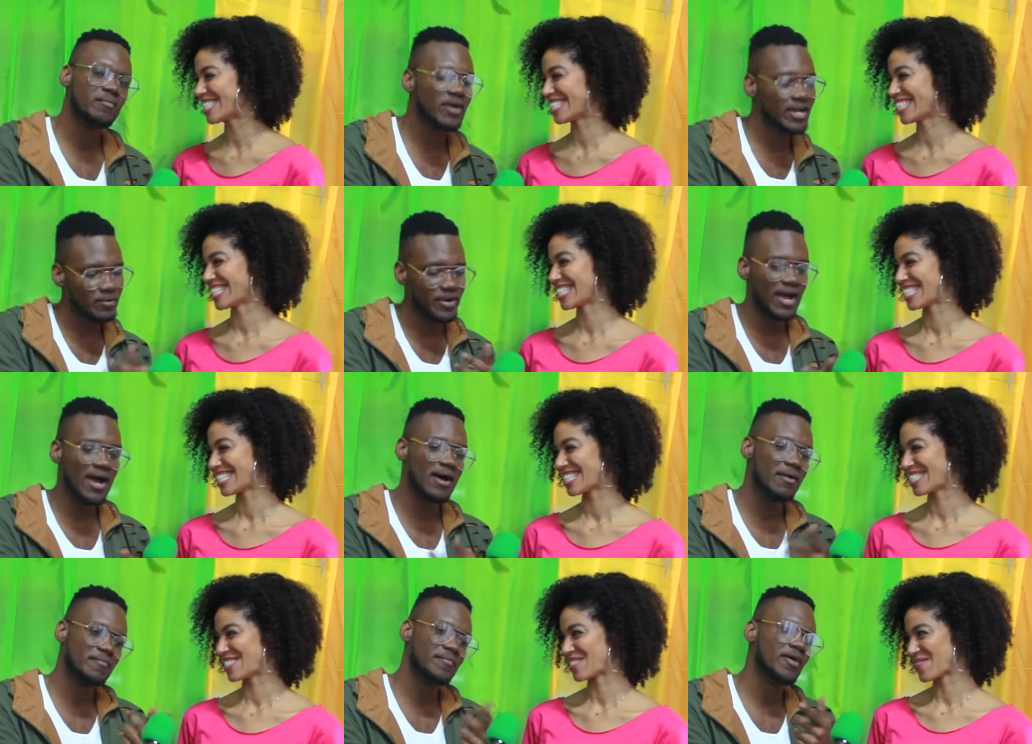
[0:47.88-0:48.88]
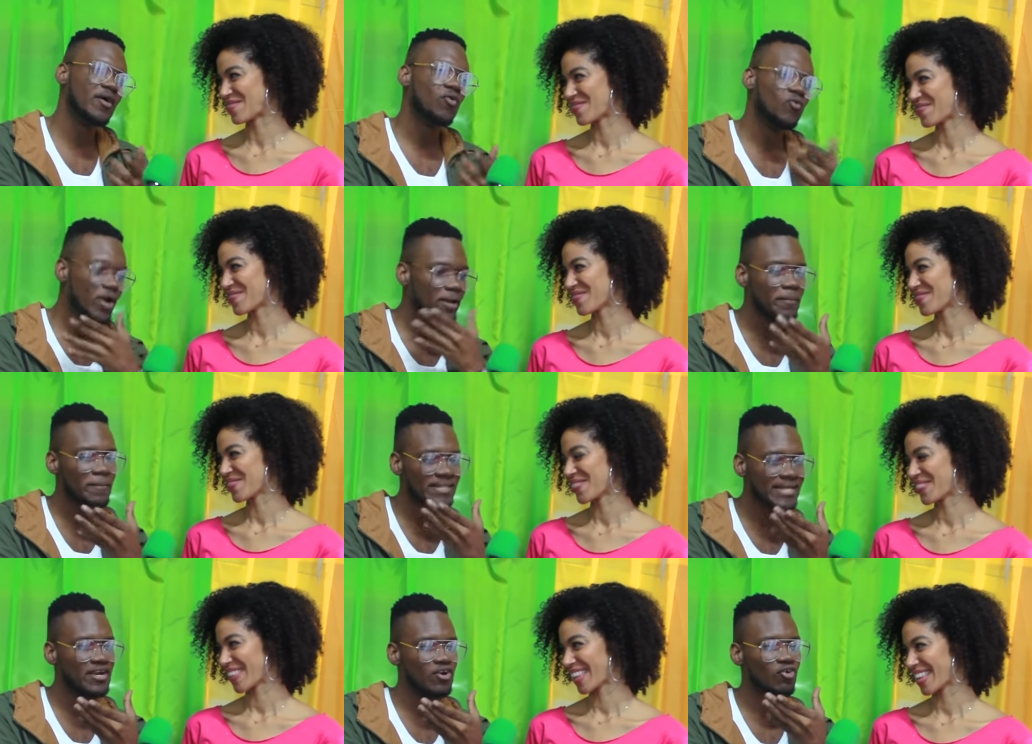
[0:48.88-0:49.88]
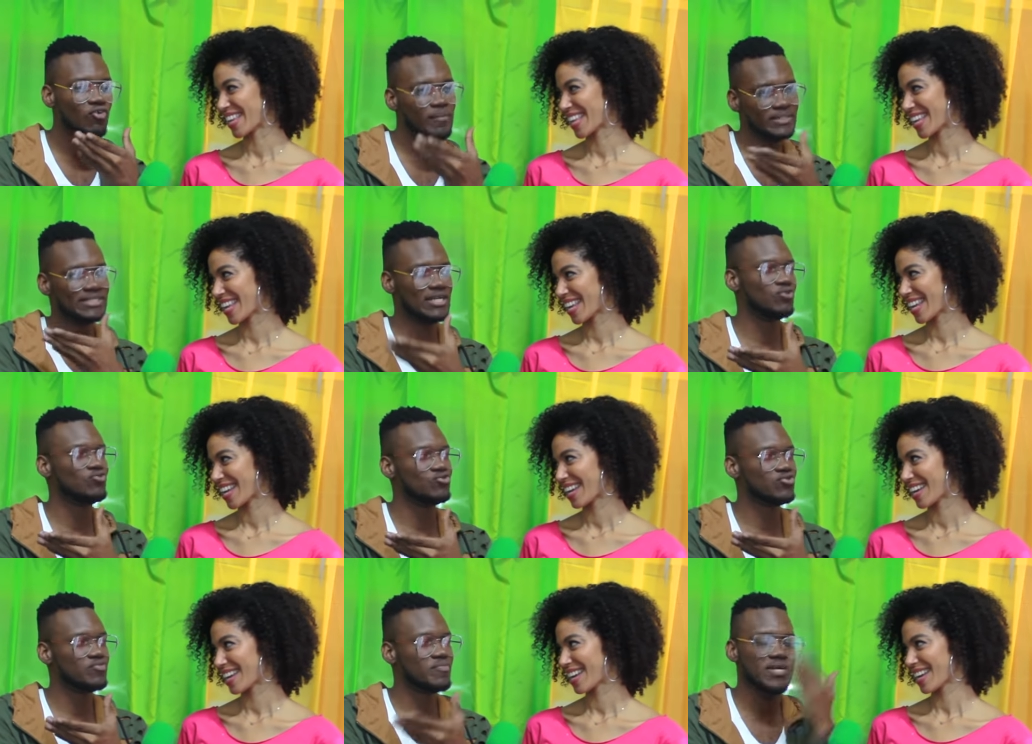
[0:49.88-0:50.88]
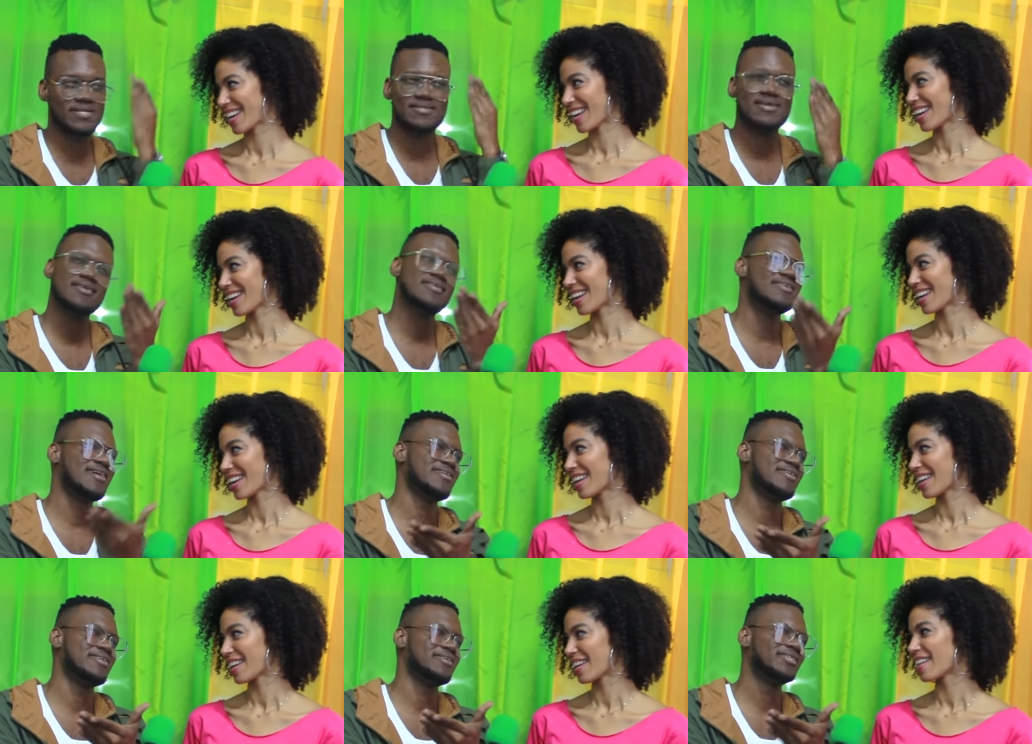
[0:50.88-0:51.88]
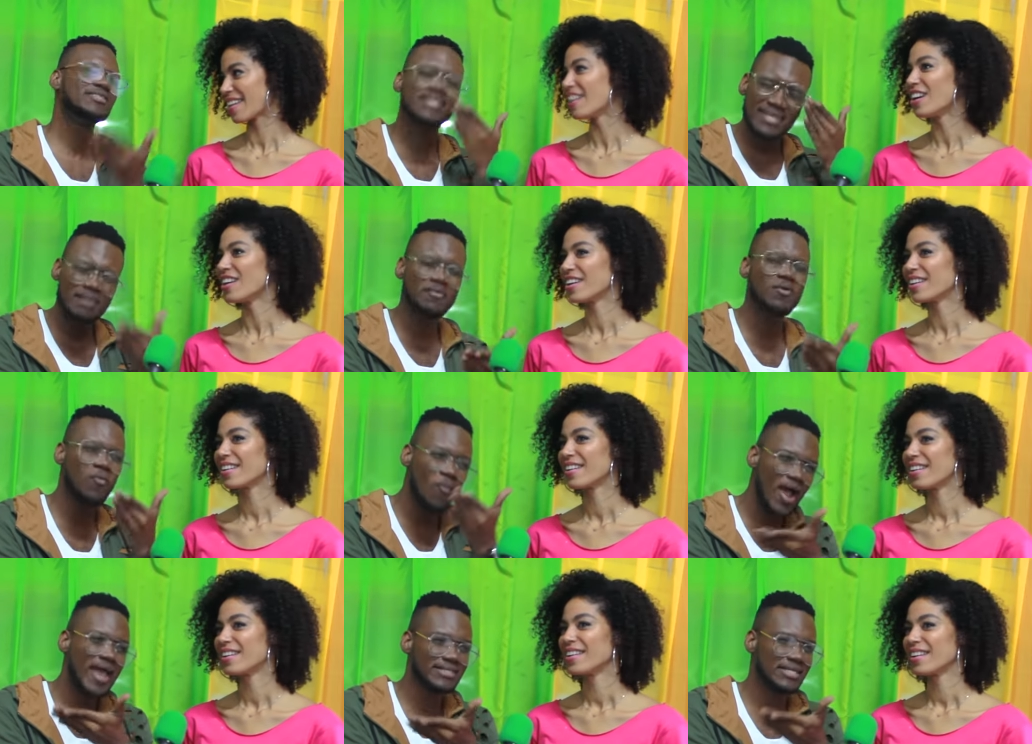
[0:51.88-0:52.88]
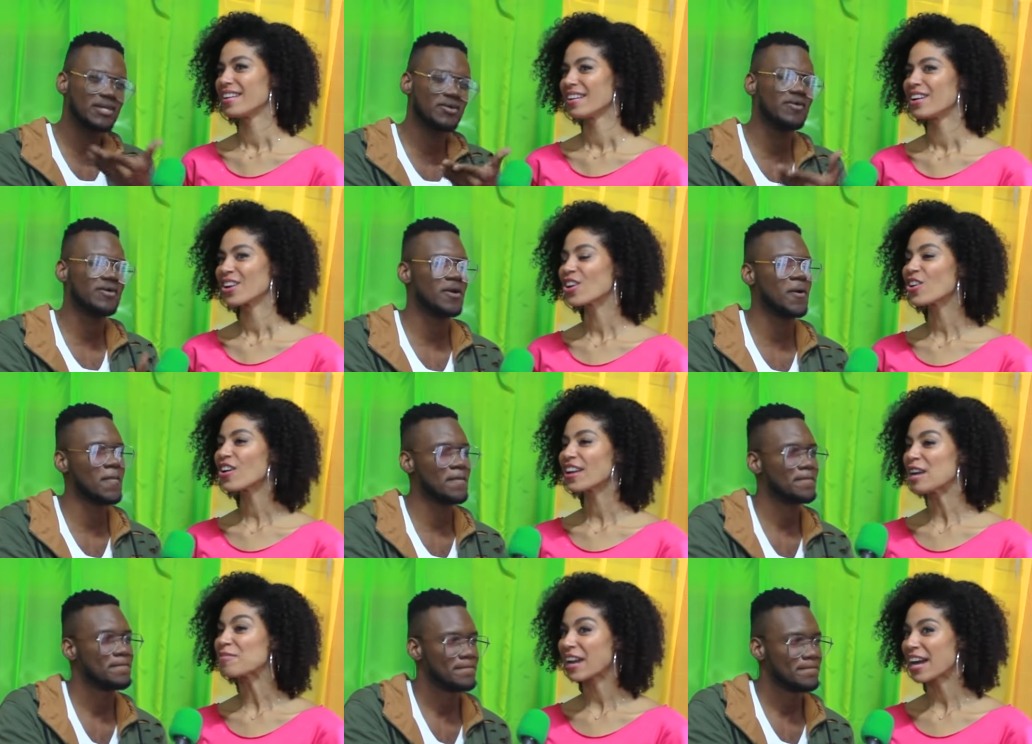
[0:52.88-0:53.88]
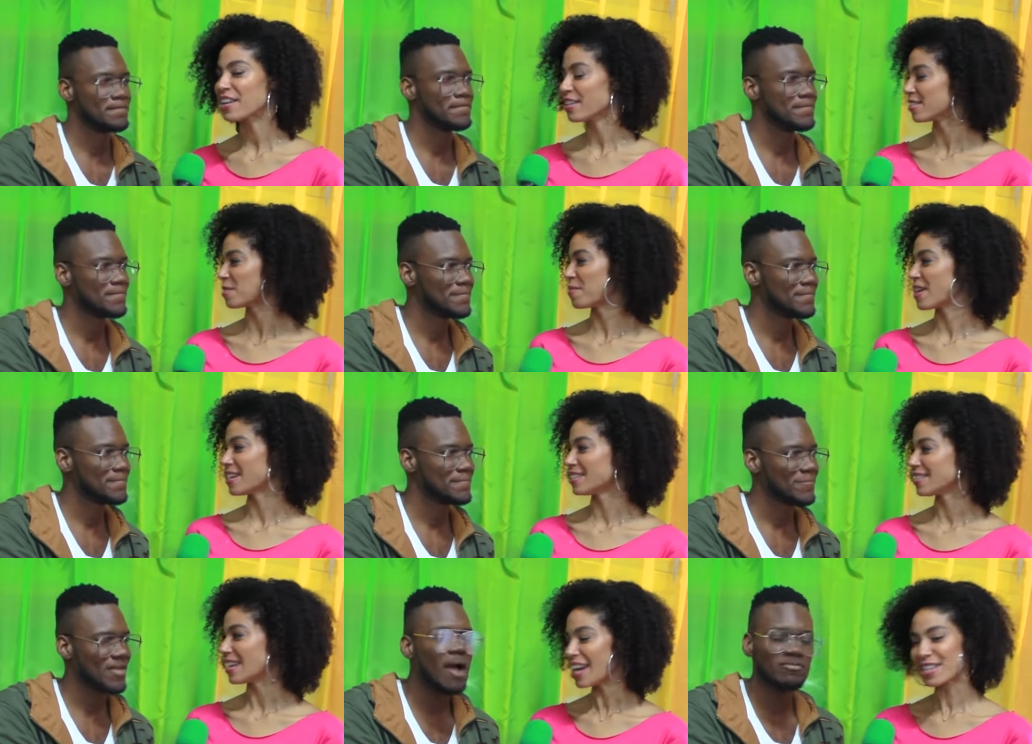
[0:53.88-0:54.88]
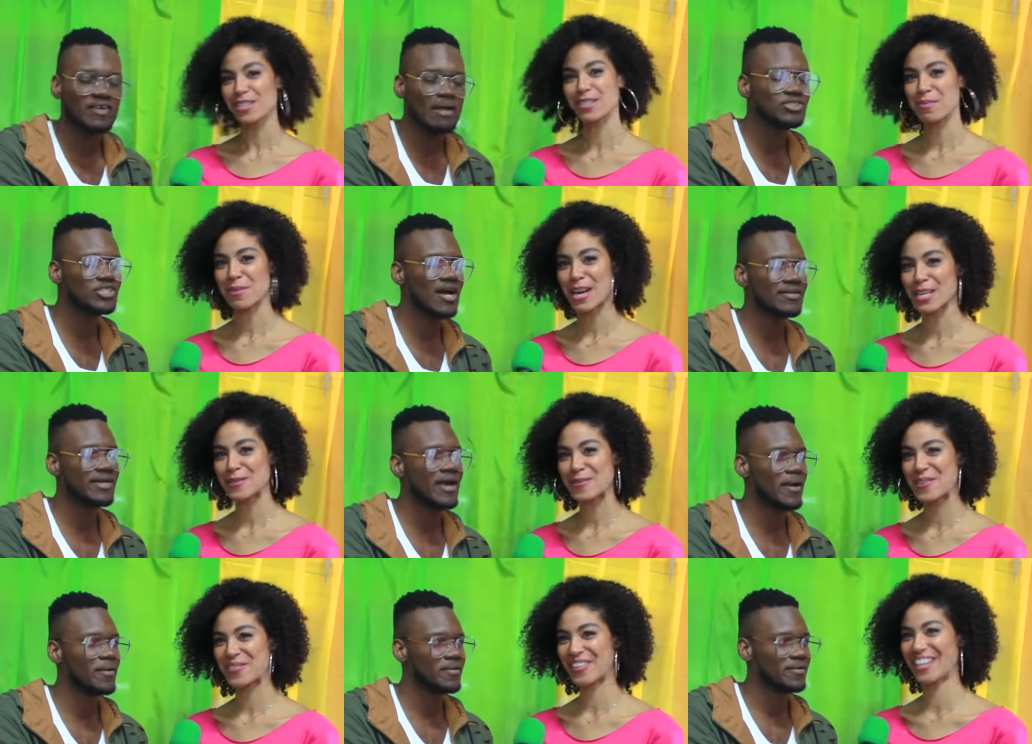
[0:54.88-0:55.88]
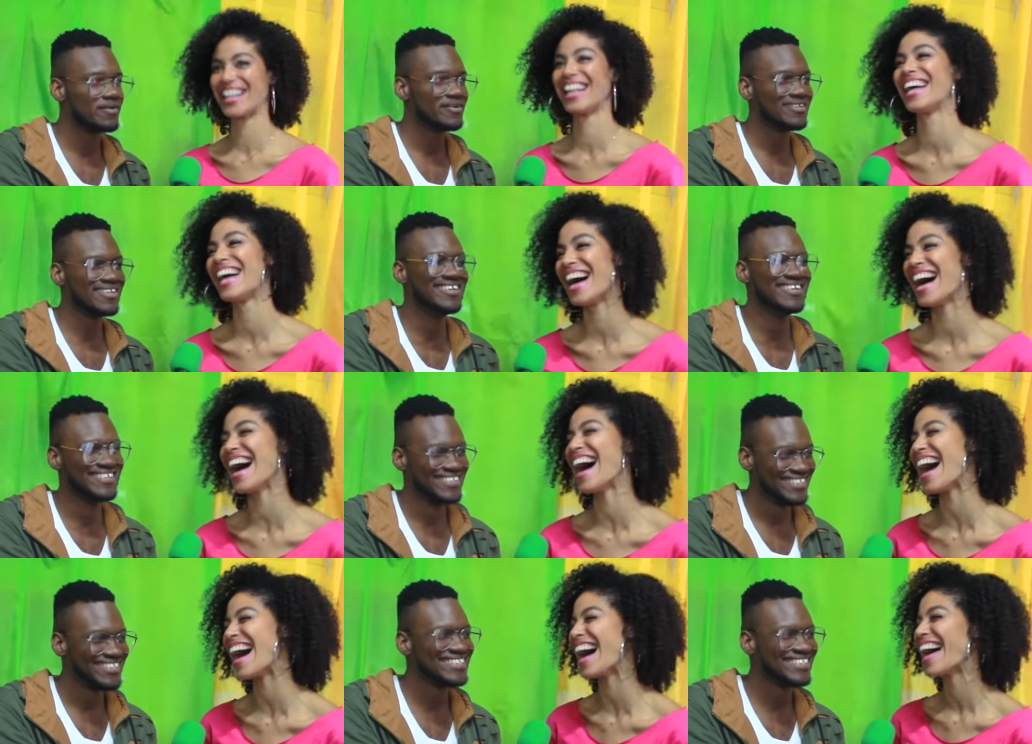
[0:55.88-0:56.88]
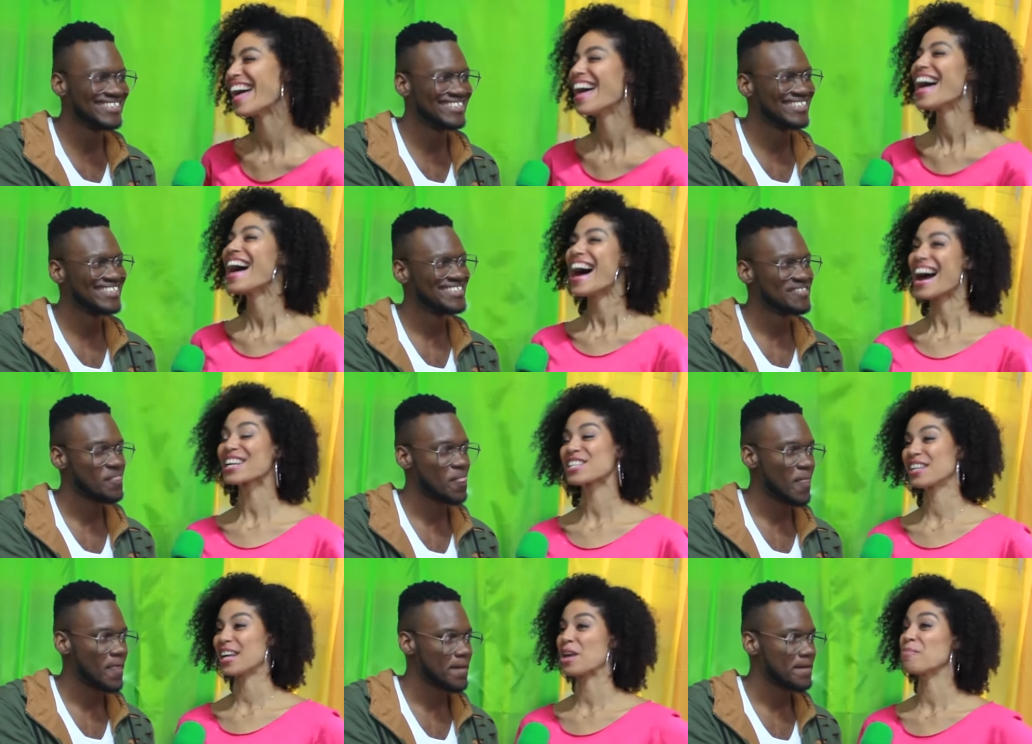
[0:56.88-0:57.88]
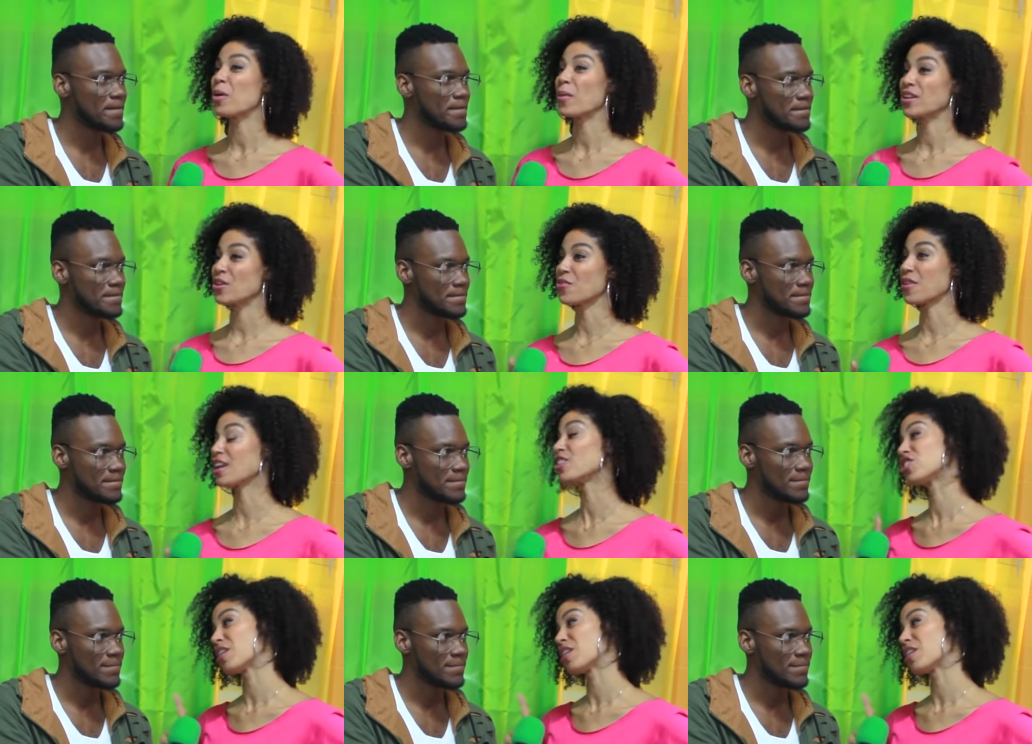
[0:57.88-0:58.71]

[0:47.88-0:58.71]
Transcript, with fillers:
Speaker 1: But anyway, um, when I think Rebel Salute, I think Yendi. So tell me why exactly you're here.
Speaker 2: Good, I'm glad you're surprised. I
Speaker 1: like I'm, to I'm surprise shocked, yeah. people. mm-hmm.
Speaker 2: Actually, but when you think